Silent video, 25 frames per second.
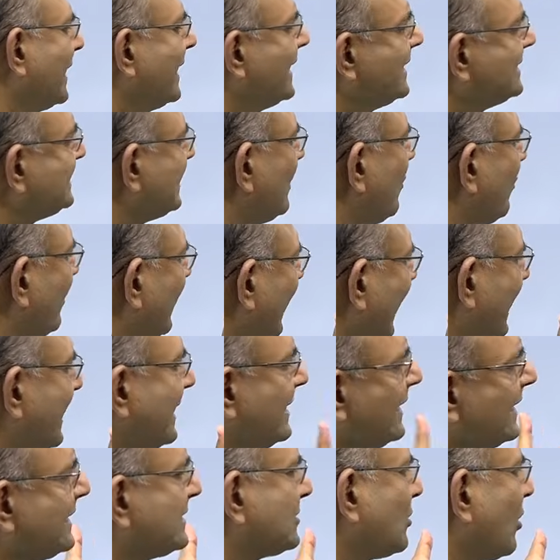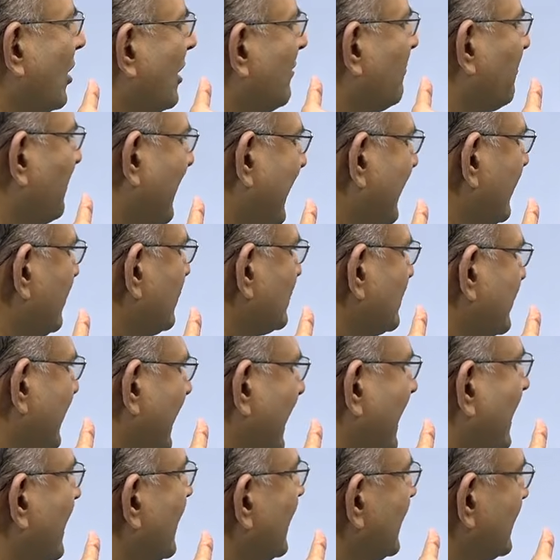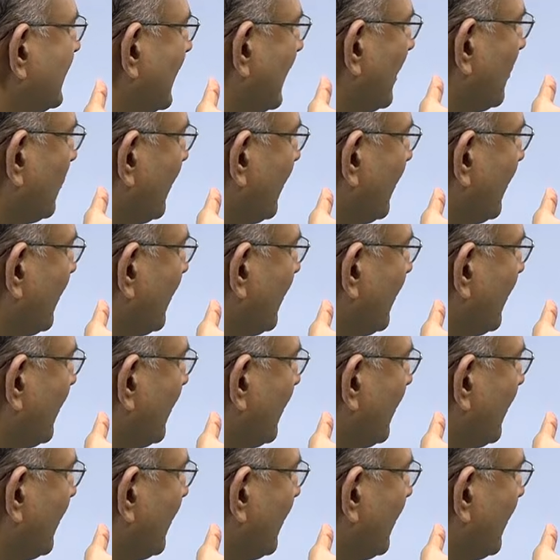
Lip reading: He said, okay, it is all fine to say that a